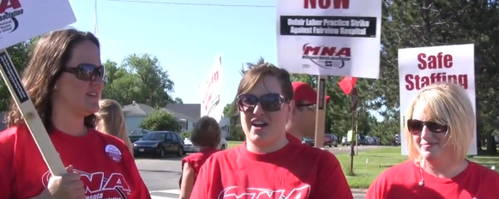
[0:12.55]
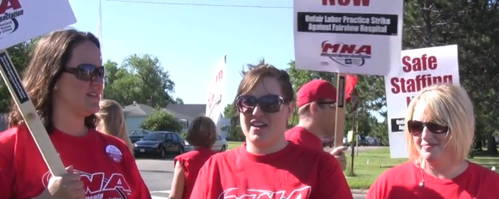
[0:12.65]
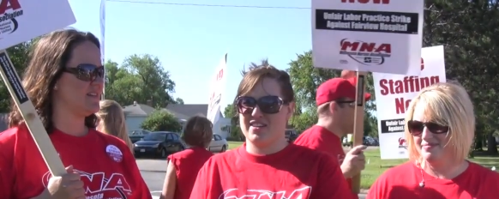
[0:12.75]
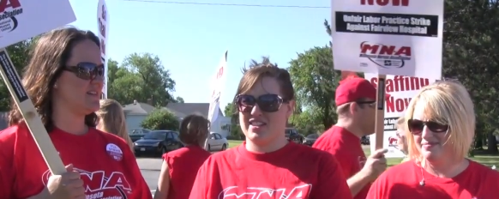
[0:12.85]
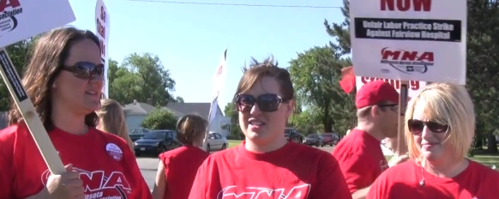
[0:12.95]

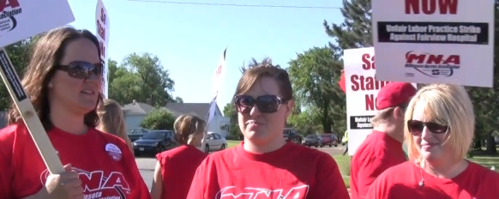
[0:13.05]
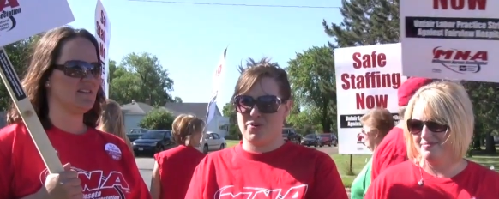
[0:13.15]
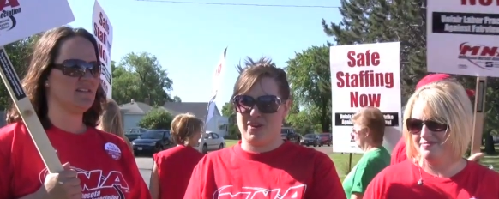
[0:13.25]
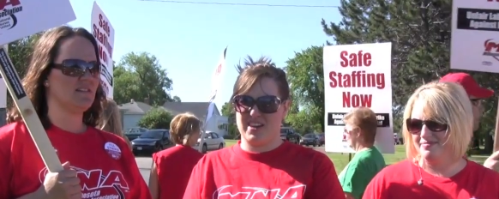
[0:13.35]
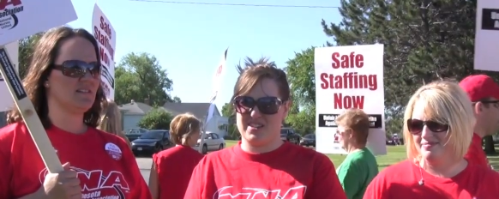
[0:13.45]
Speaker 1: gotten to this
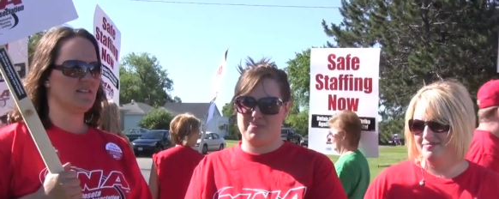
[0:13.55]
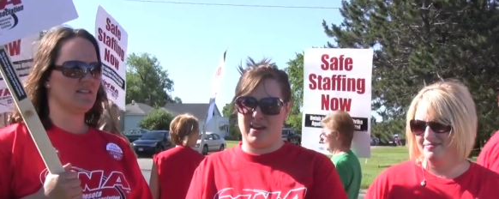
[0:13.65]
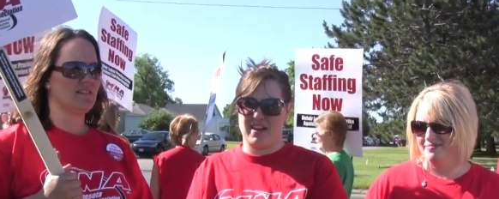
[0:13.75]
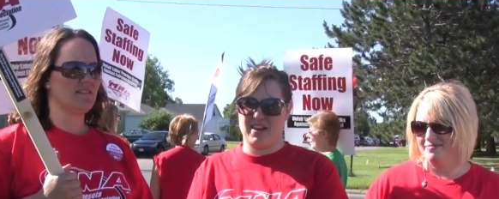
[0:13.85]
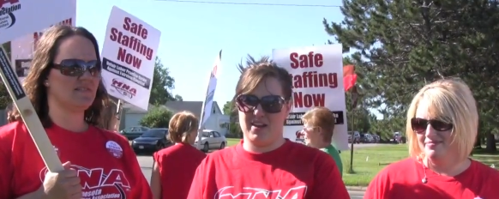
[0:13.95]
point,
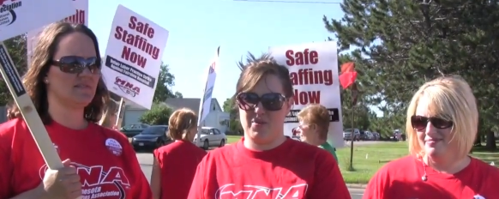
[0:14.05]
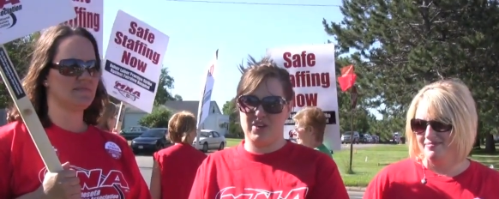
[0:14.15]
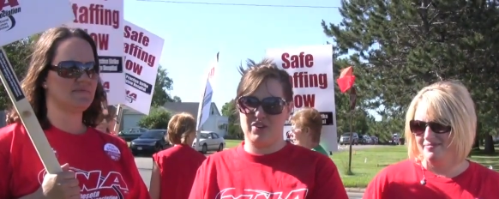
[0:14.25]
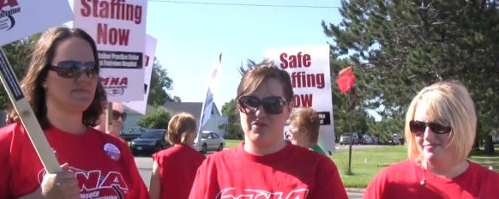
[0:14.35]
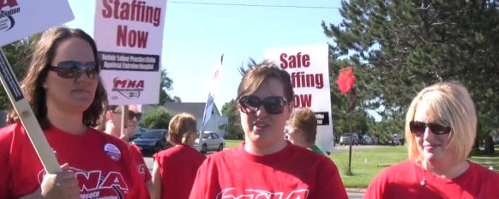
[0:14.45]
but
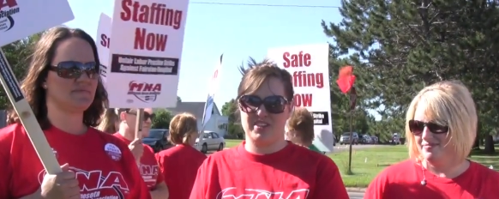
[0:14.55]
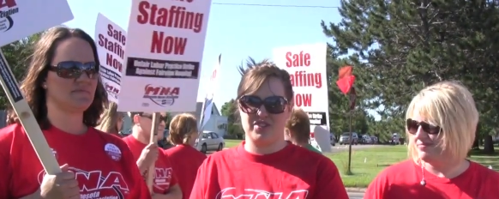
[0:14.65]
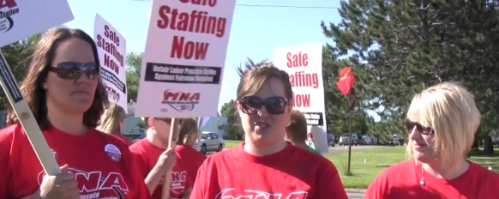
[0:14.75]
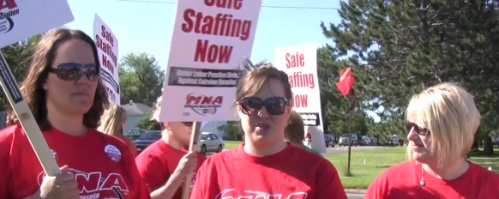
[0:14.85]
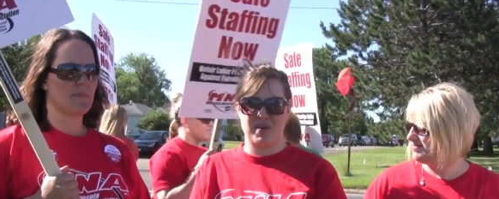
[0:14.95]
when you feel
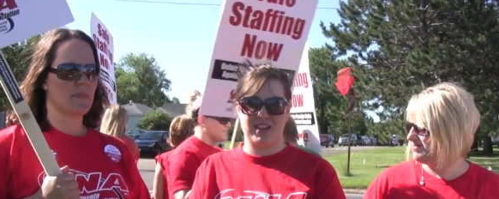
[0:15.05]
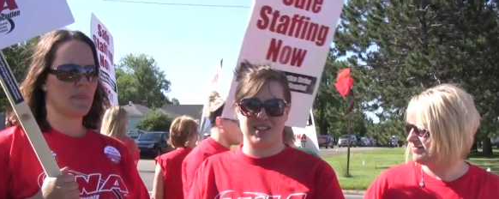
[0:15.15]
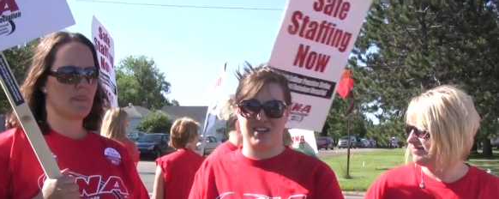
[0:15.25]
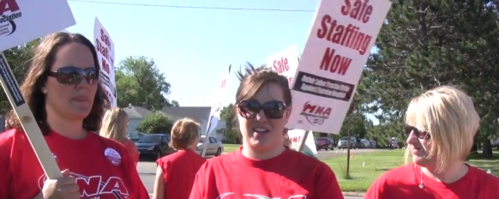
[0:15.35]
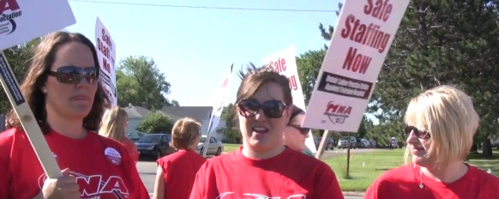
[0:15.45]

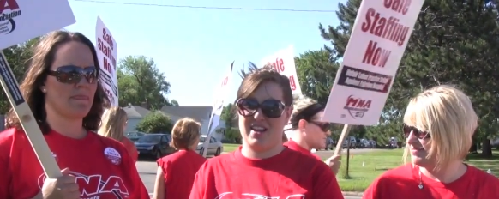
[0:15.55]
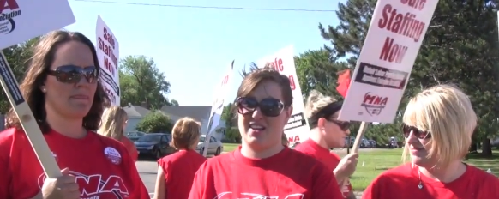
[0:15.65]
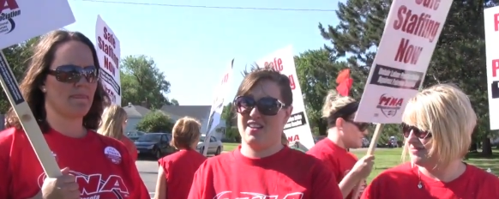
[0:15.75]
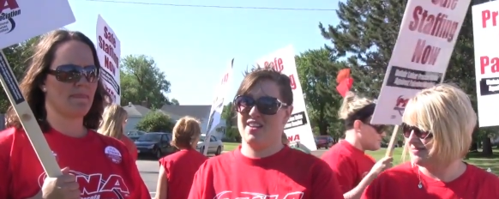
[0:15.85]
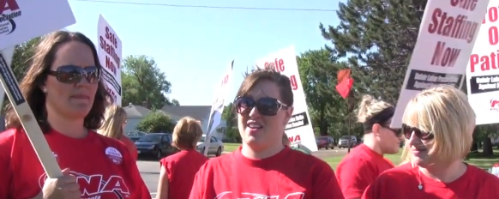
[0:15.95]
disrespected
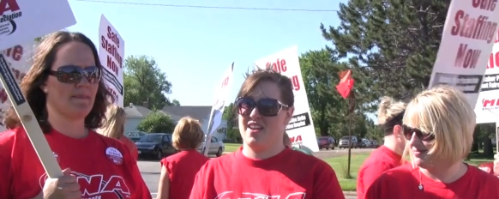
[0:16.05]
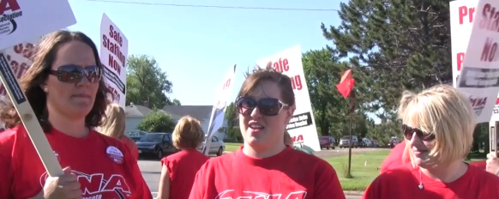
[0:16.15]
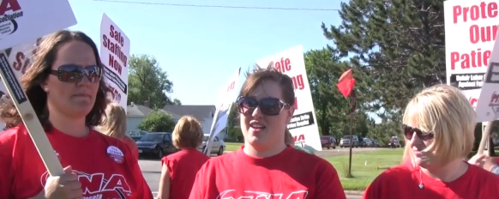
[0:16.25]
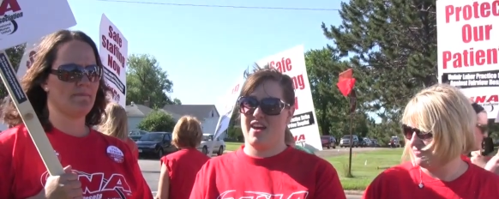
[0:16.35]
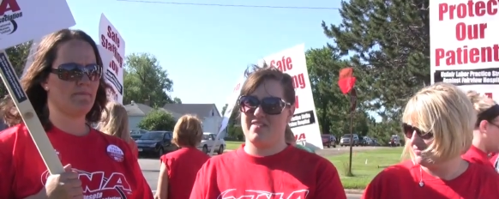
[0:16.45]
and
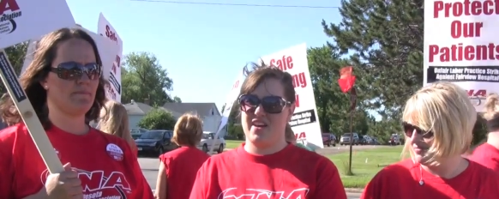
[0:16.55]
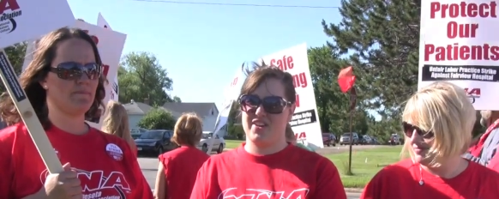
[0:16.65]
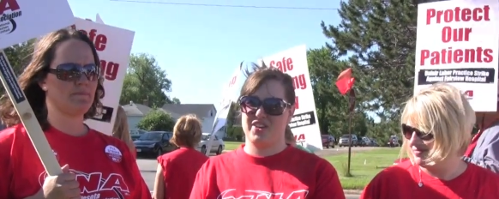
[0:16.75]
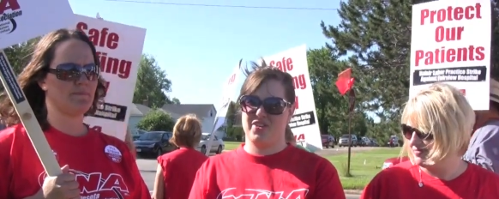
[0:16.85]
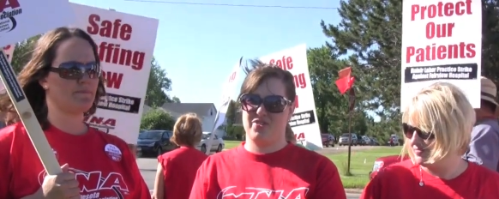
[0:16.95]
not
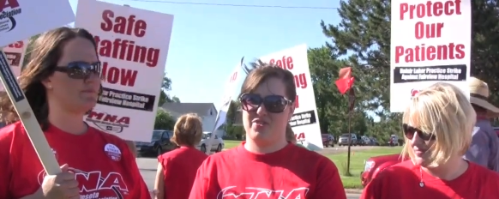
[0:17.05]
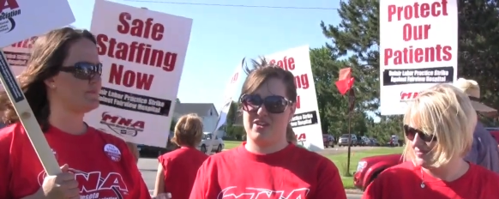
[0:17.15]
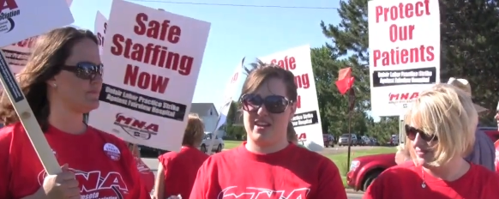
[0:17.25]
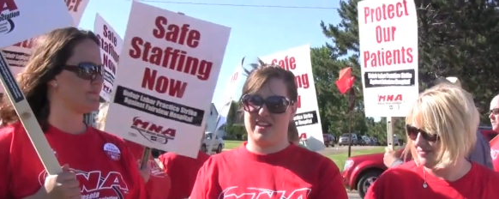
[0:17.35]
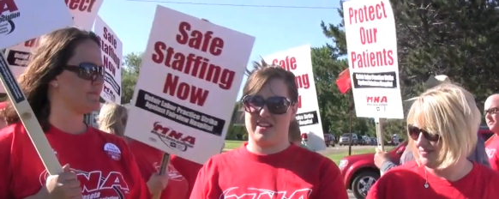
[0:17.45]
valued,
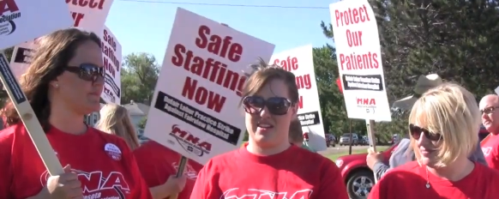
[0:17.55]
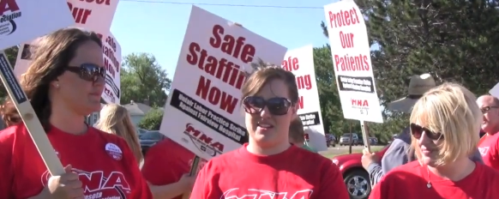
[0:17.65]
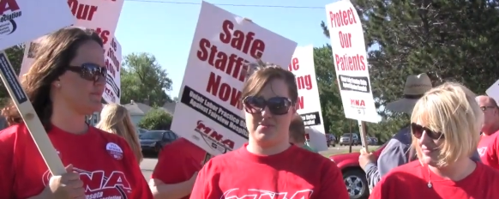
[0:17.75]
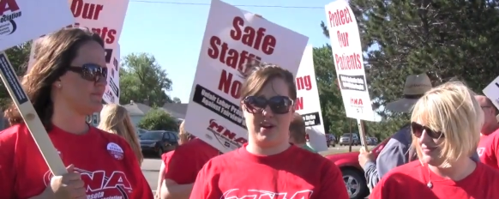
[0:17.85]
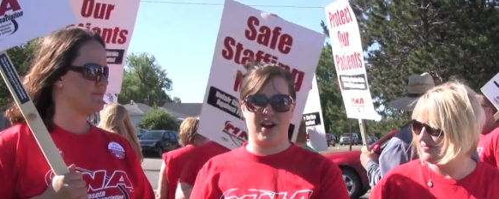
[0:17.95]
and
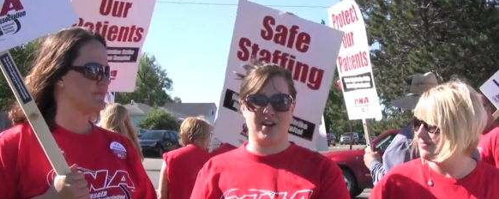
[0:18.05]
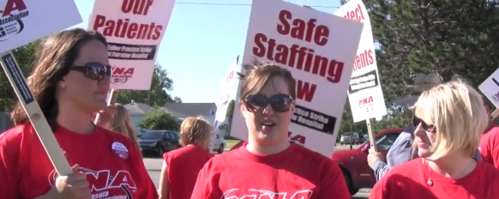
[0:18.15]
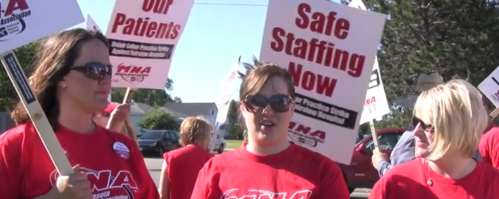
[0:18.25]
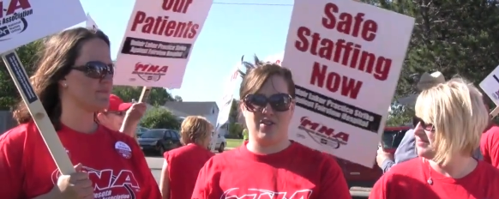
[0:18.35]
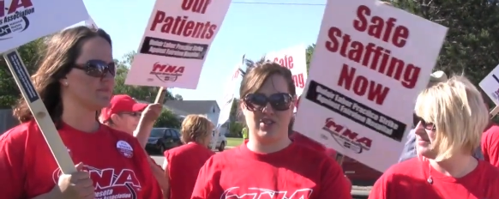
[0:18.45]
it's pretty hard to
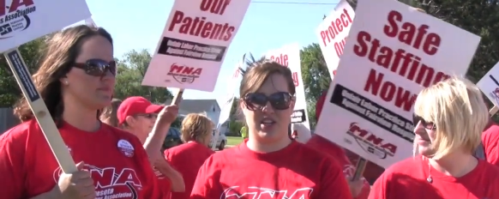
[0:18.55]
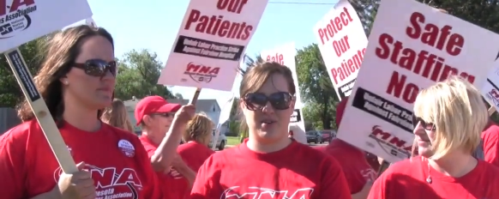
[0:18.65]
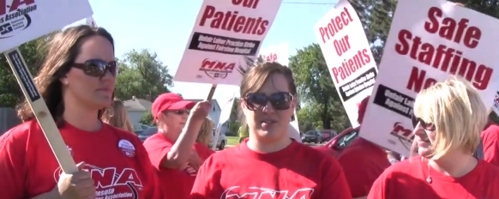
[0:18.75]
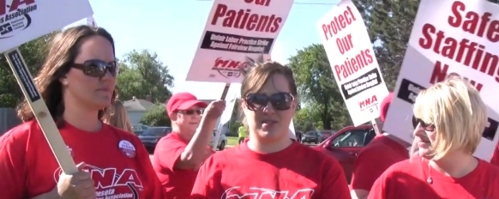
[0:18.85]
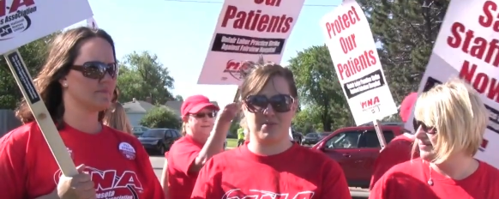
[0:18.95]

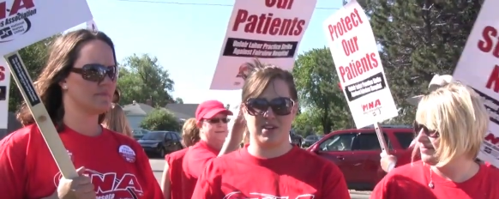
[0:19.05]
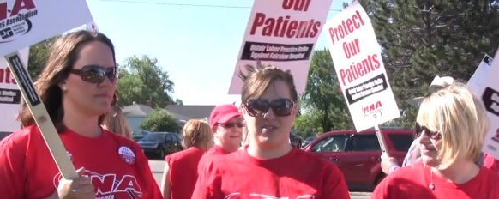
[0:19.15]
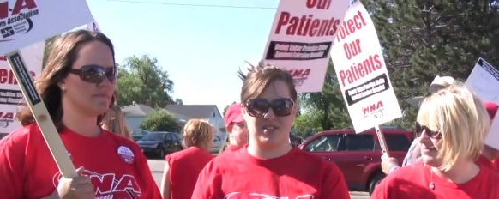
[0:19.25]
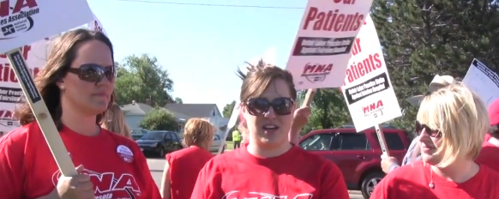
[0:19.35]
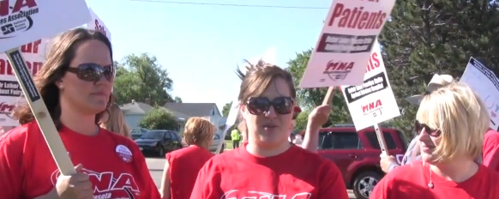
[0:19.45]
negotiate with somebody
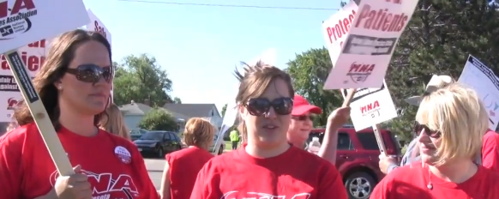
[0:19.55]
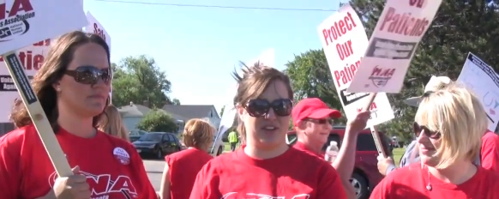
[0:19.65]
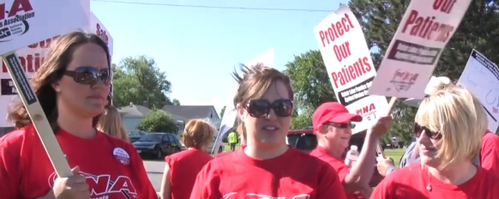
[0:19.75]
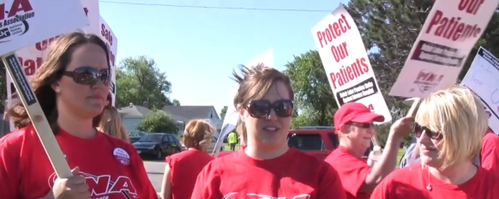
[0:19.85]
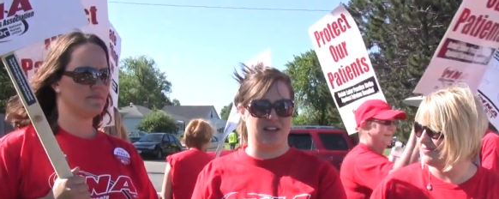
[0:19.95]
who's not
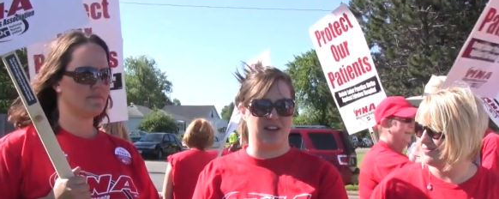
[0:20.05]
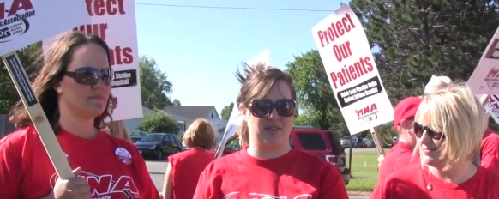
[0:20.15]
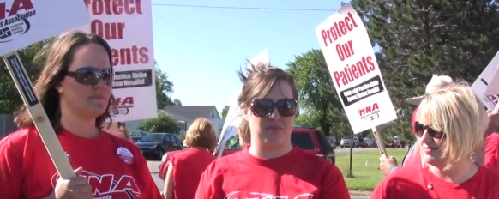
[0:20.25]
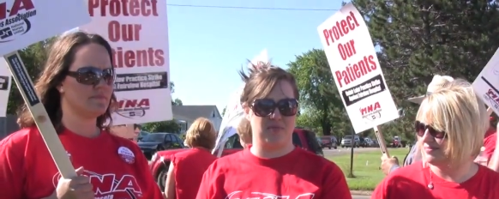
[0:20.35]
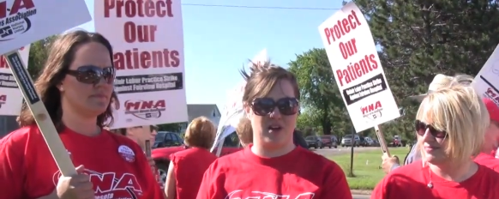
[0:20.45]
willing
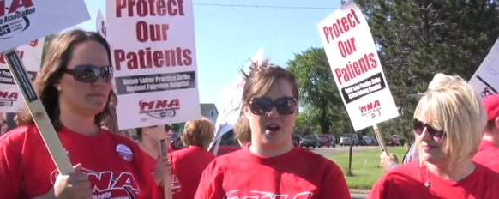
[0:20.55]
to